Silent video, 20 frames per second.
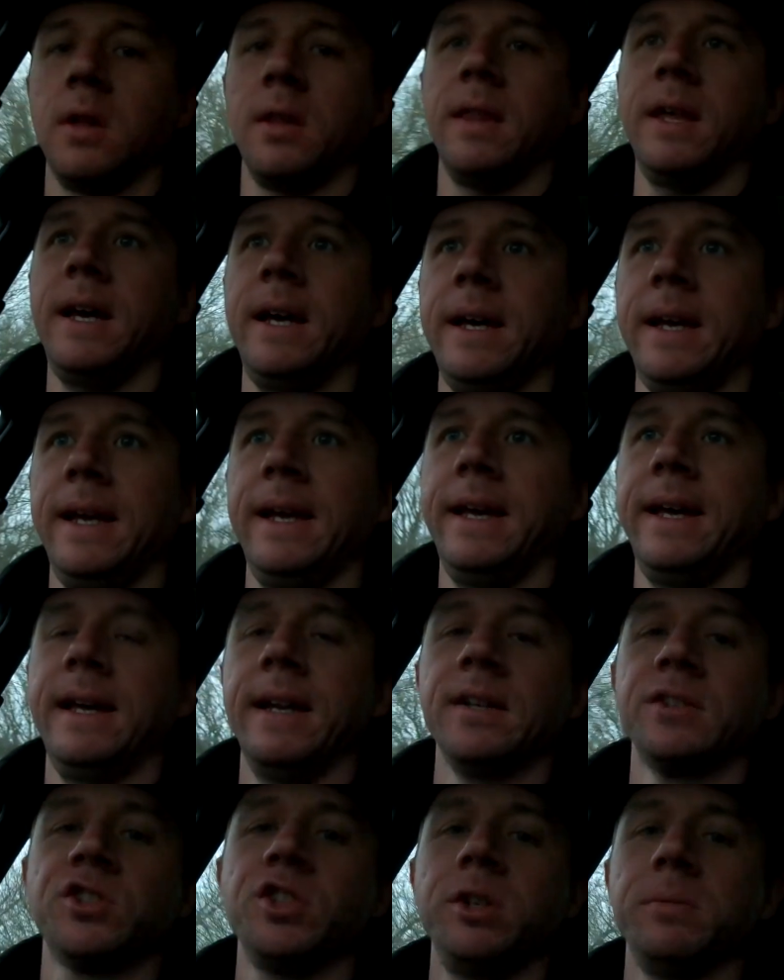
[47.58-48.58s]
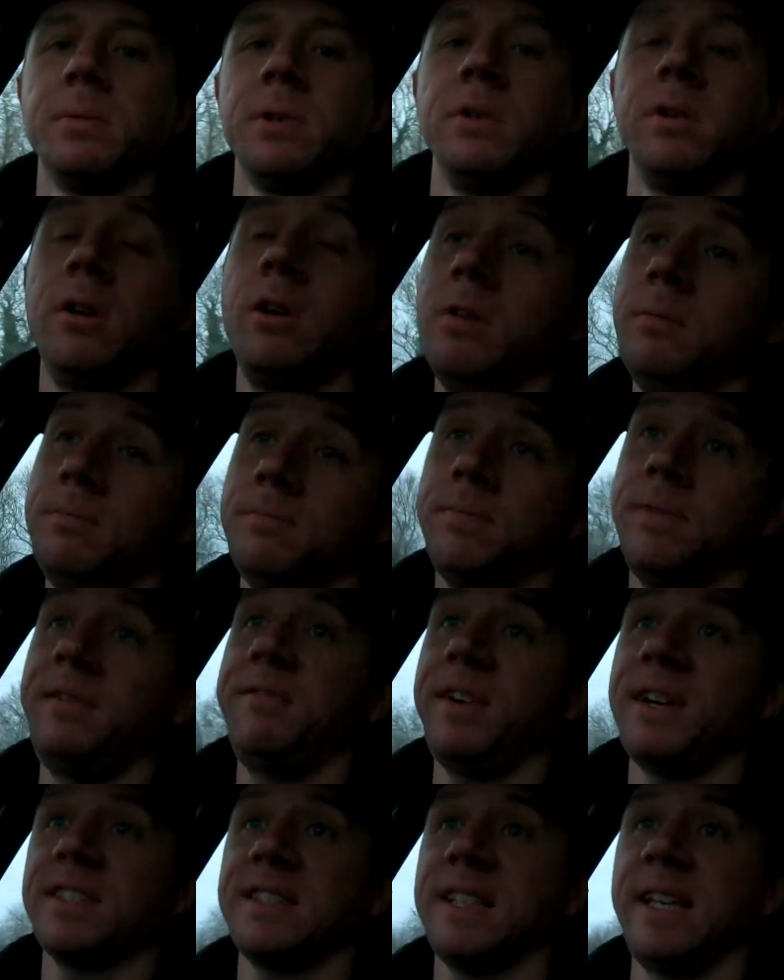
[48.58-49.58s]
That in a Subaru, or
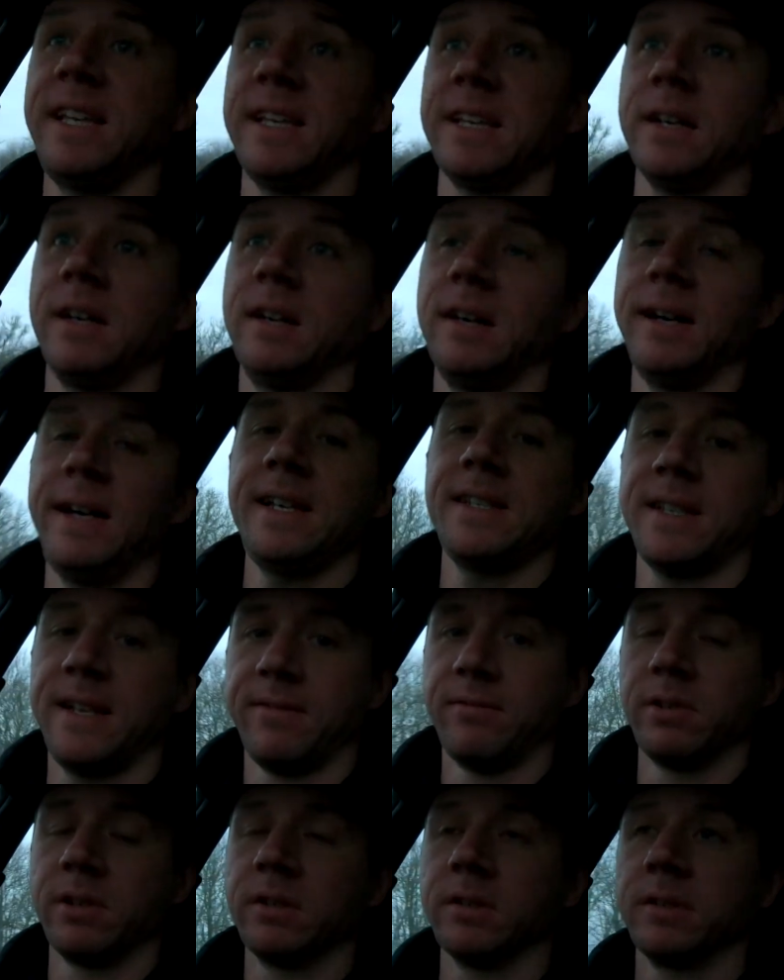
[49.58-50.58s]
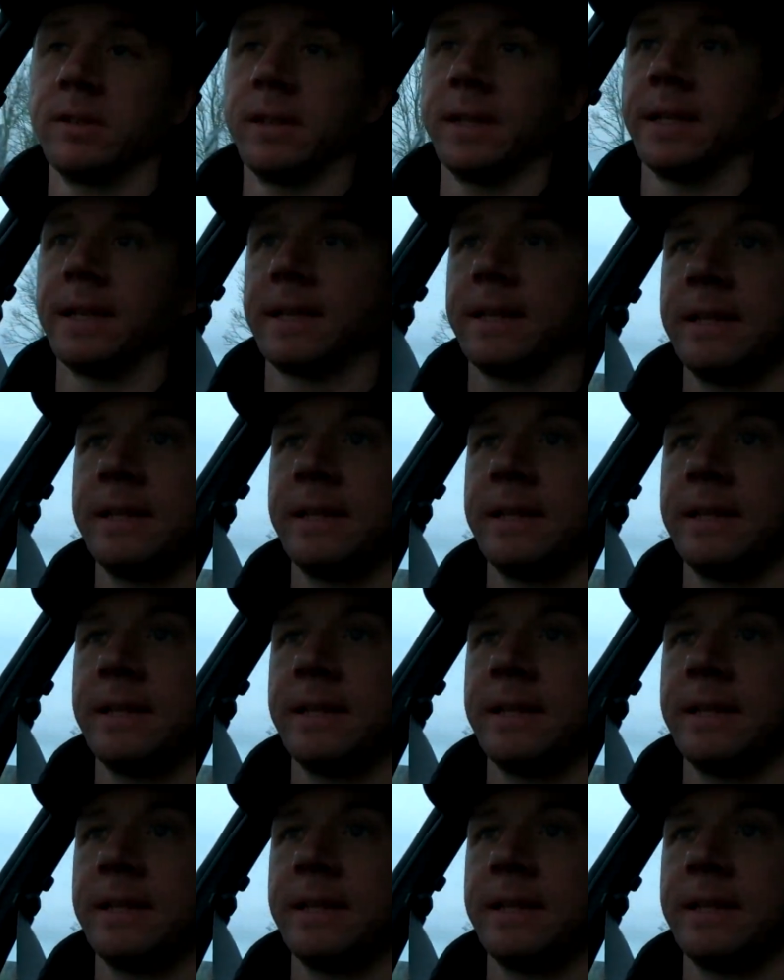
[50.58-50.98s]
in fact any car, is never a good thing.